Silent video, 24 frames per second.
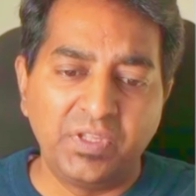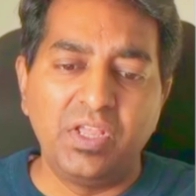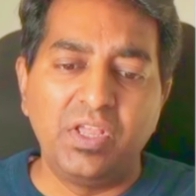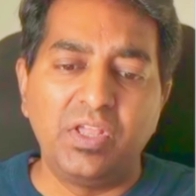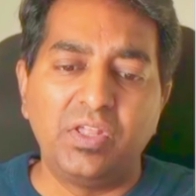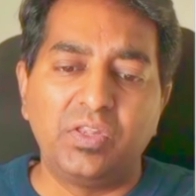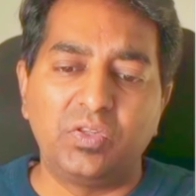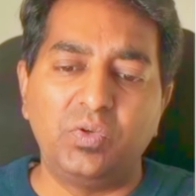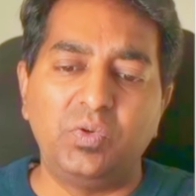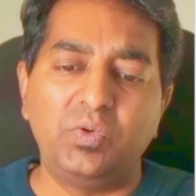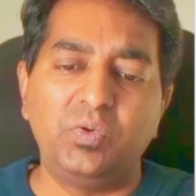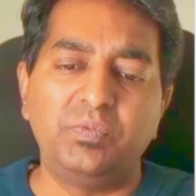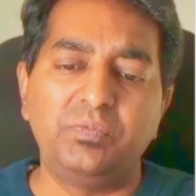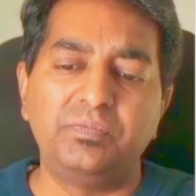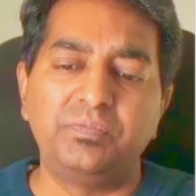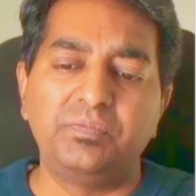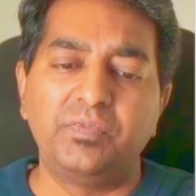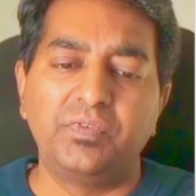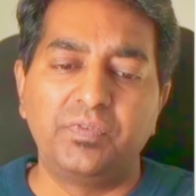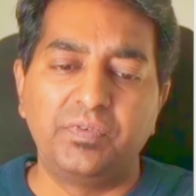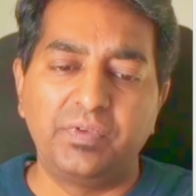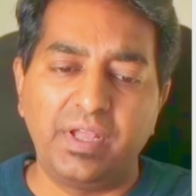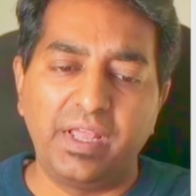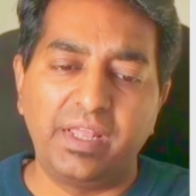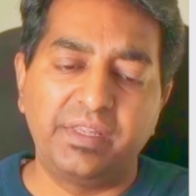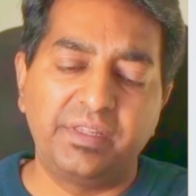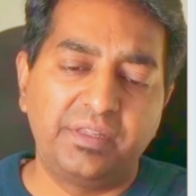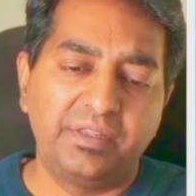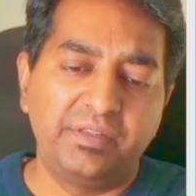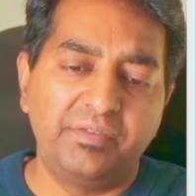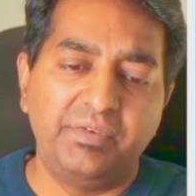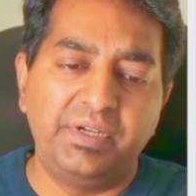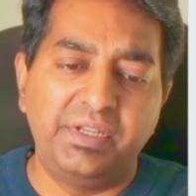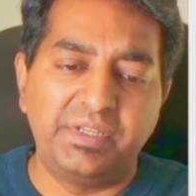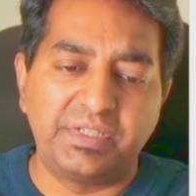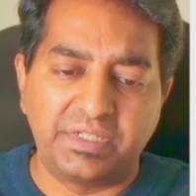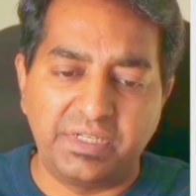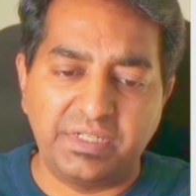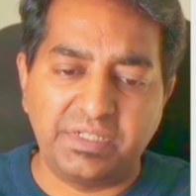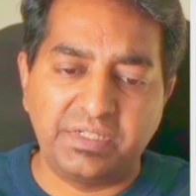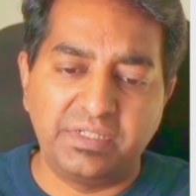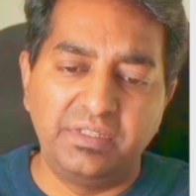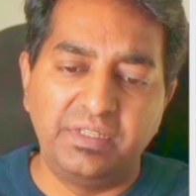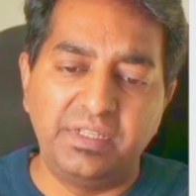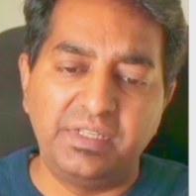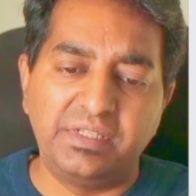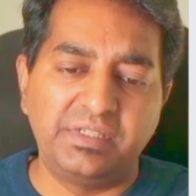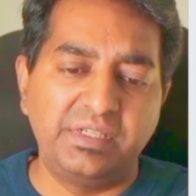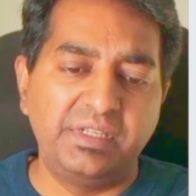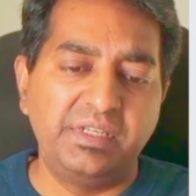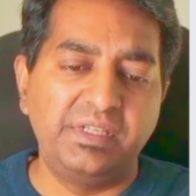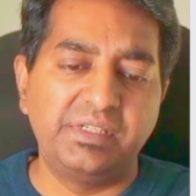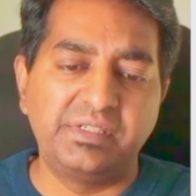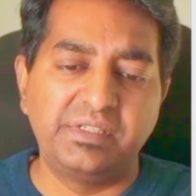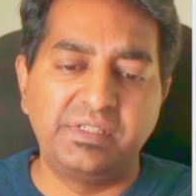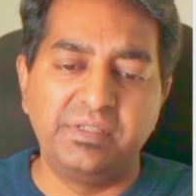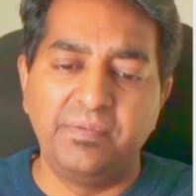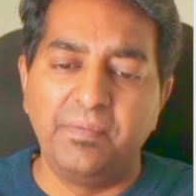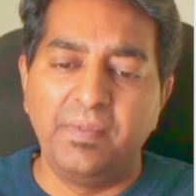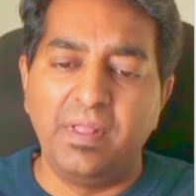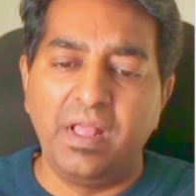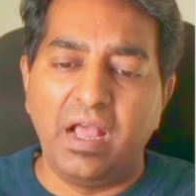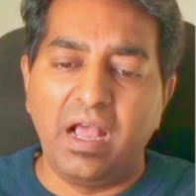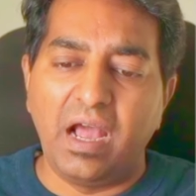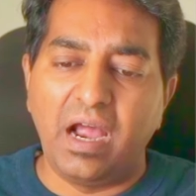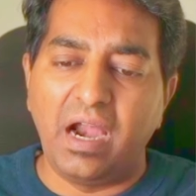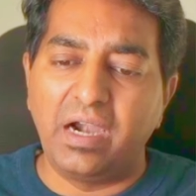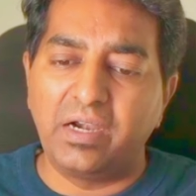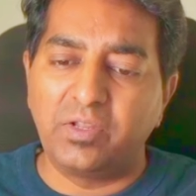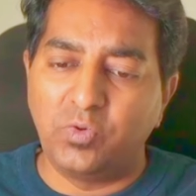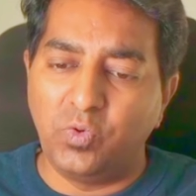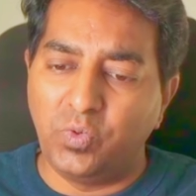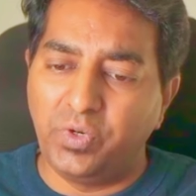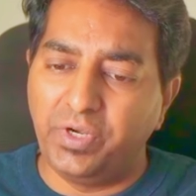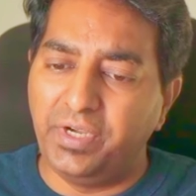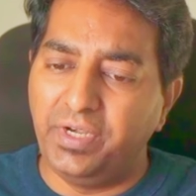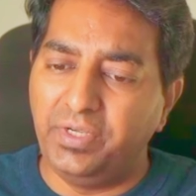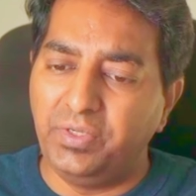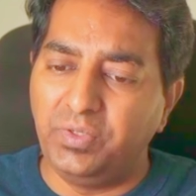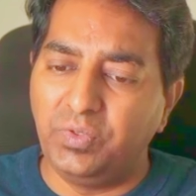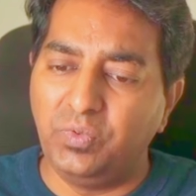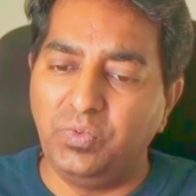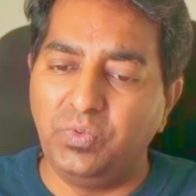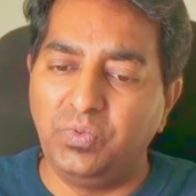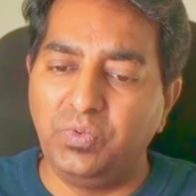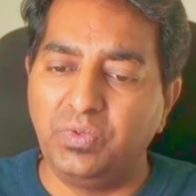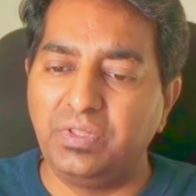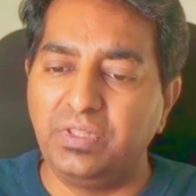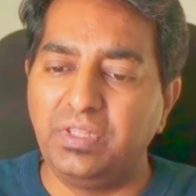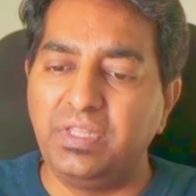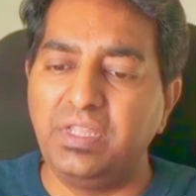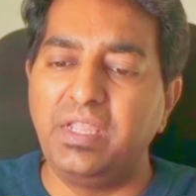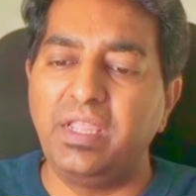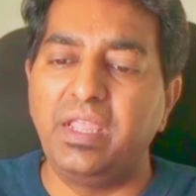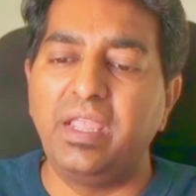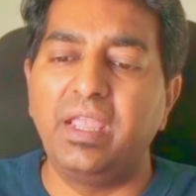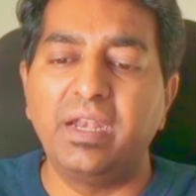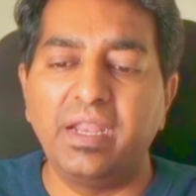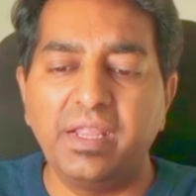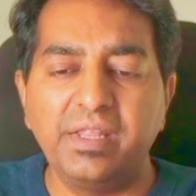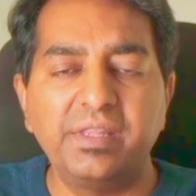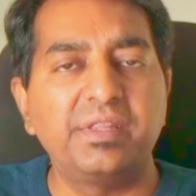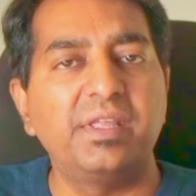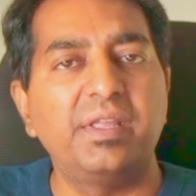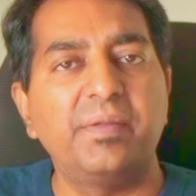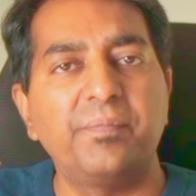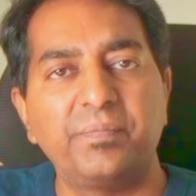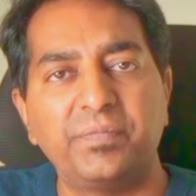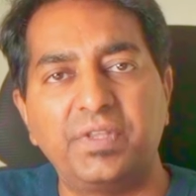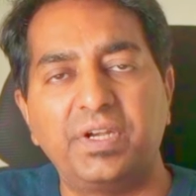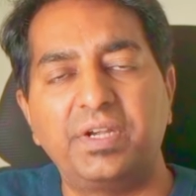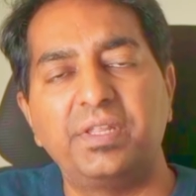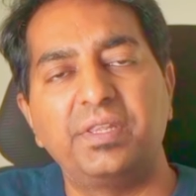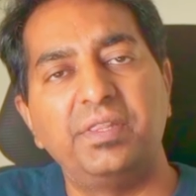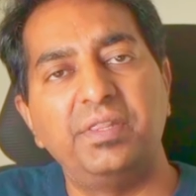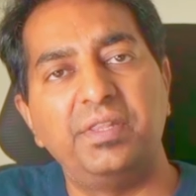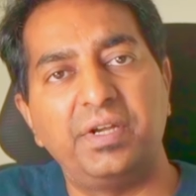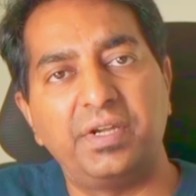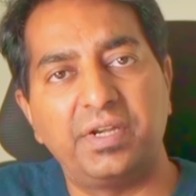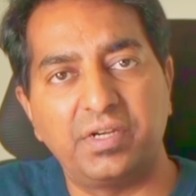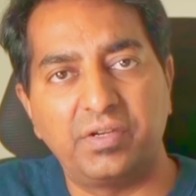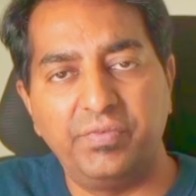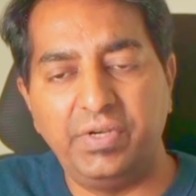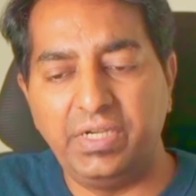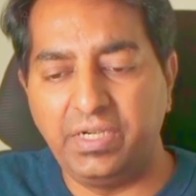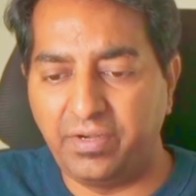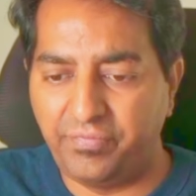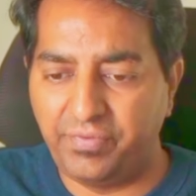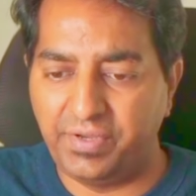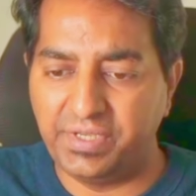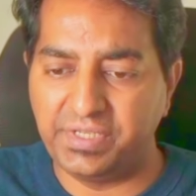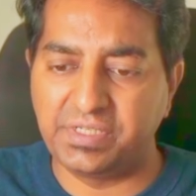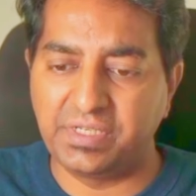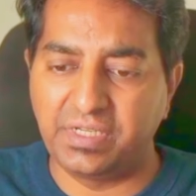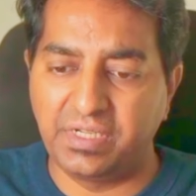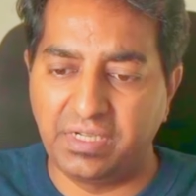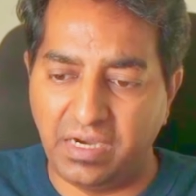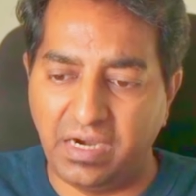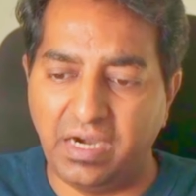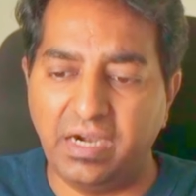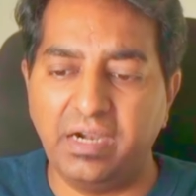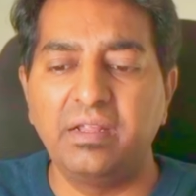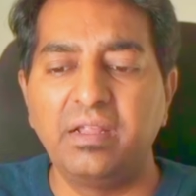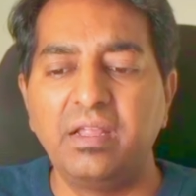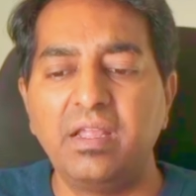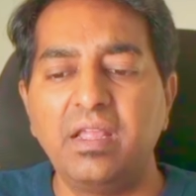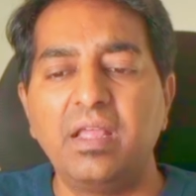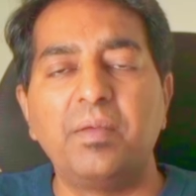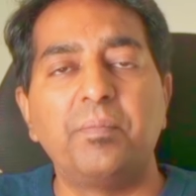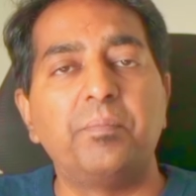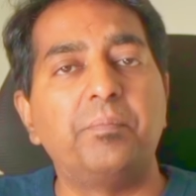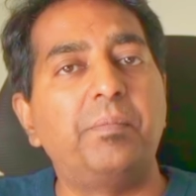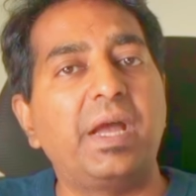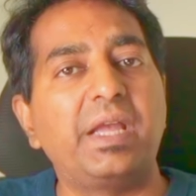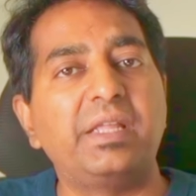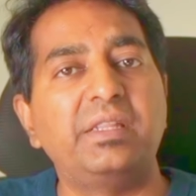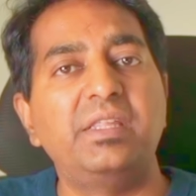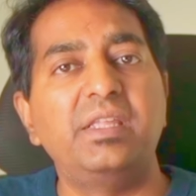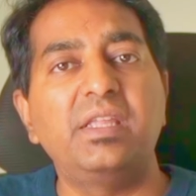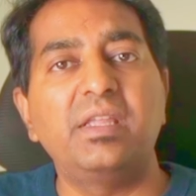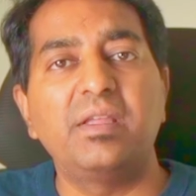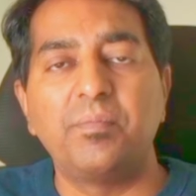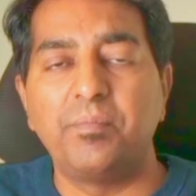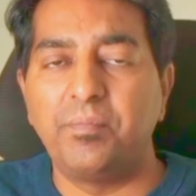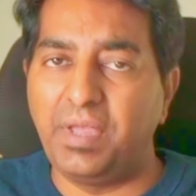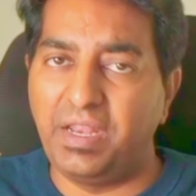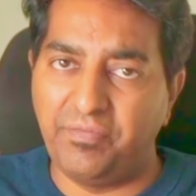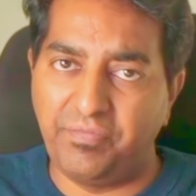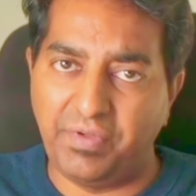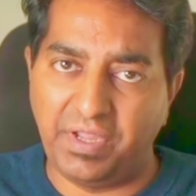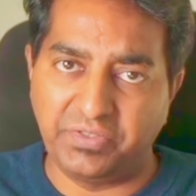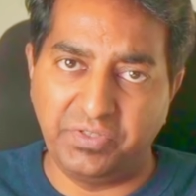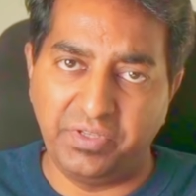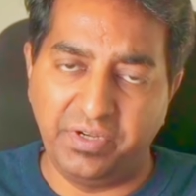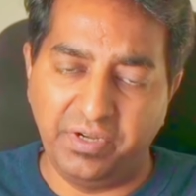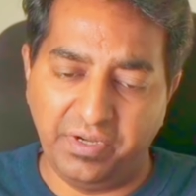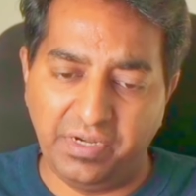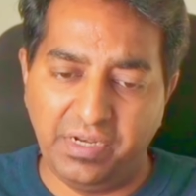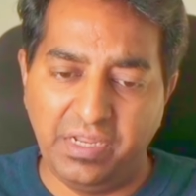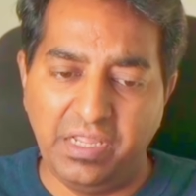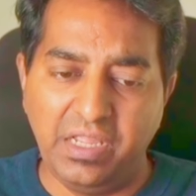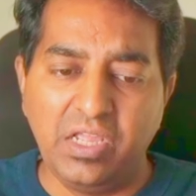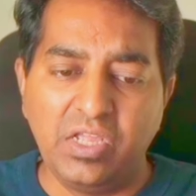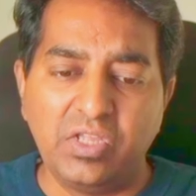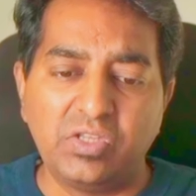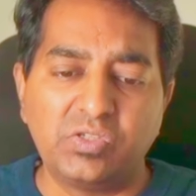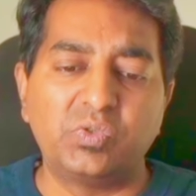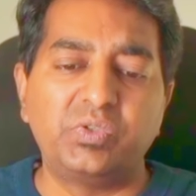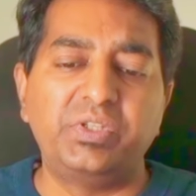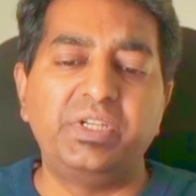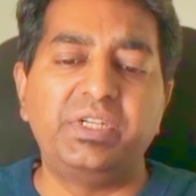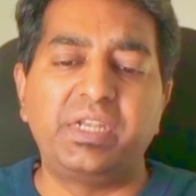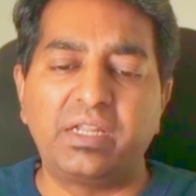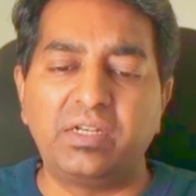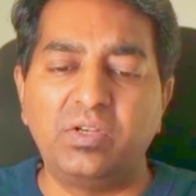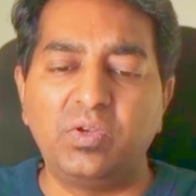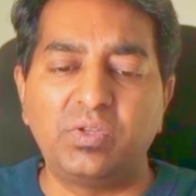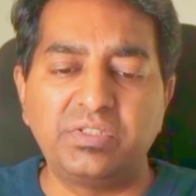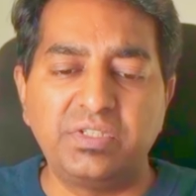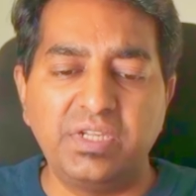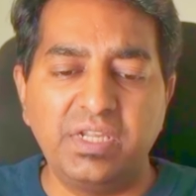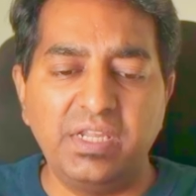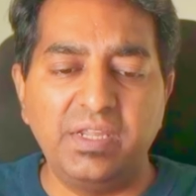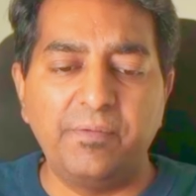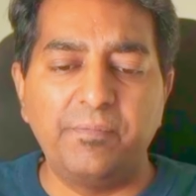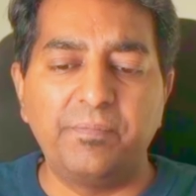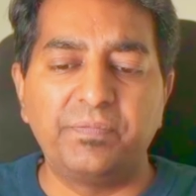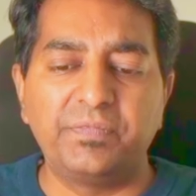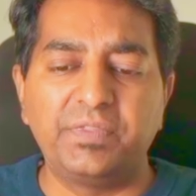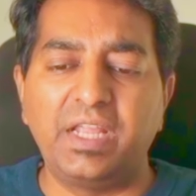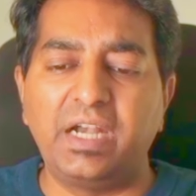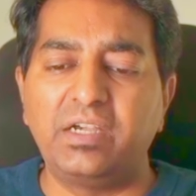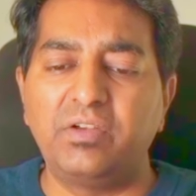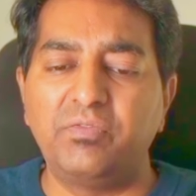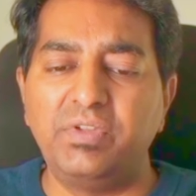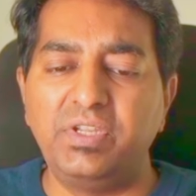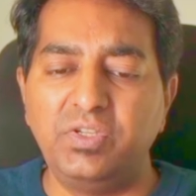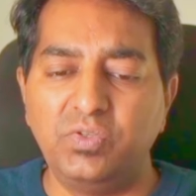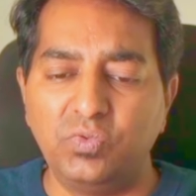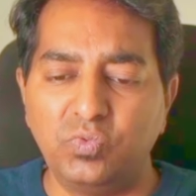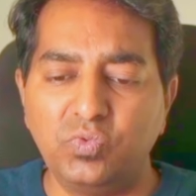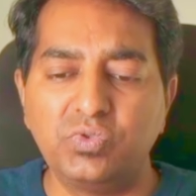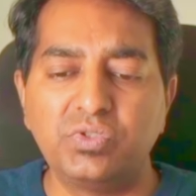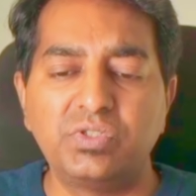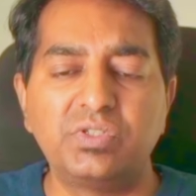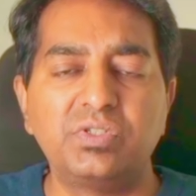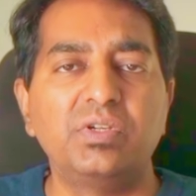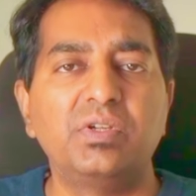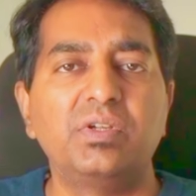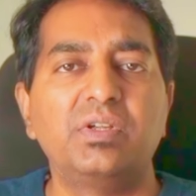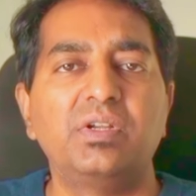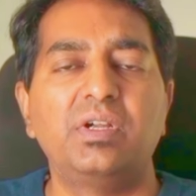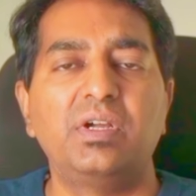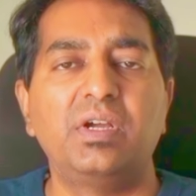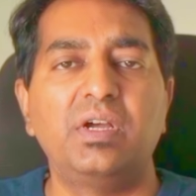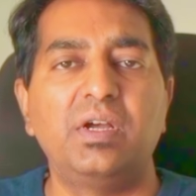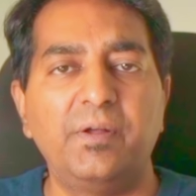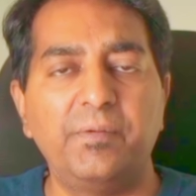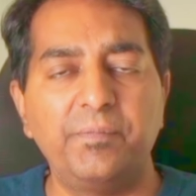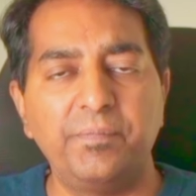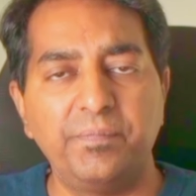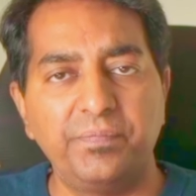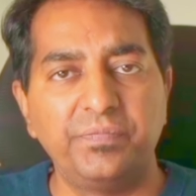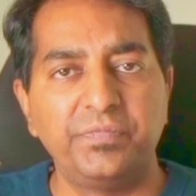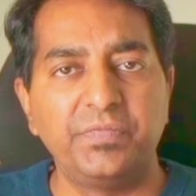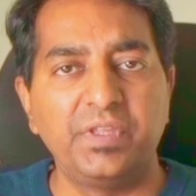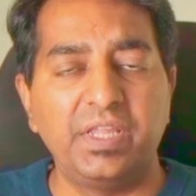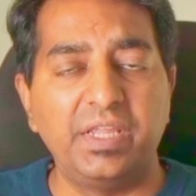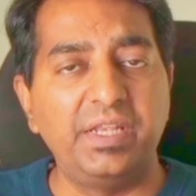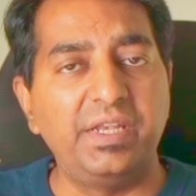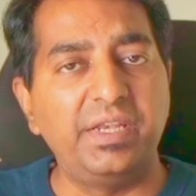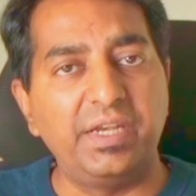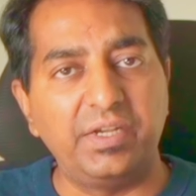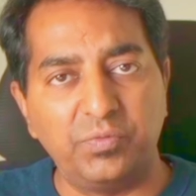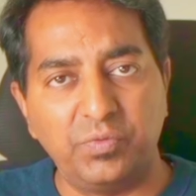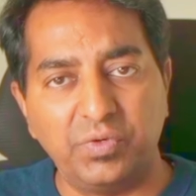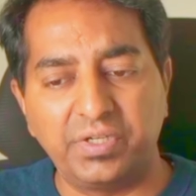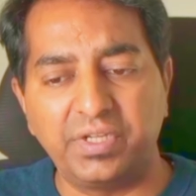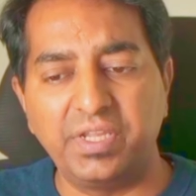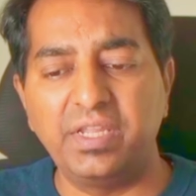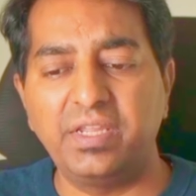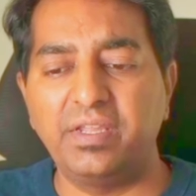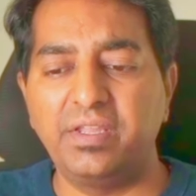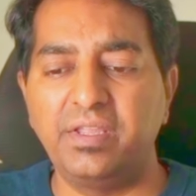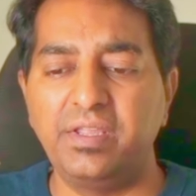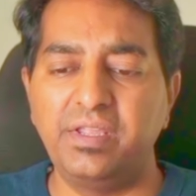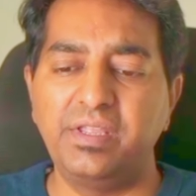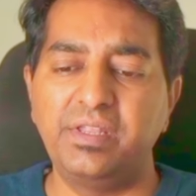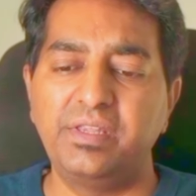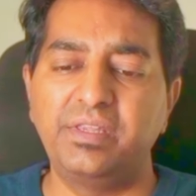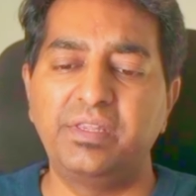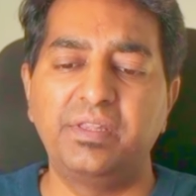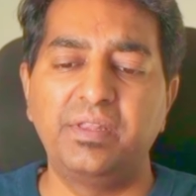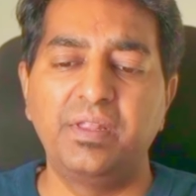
So, as we discussed, this is hard coded into the NIC, that is network interface card, by the manufacturer. So, the technology that we used in networking is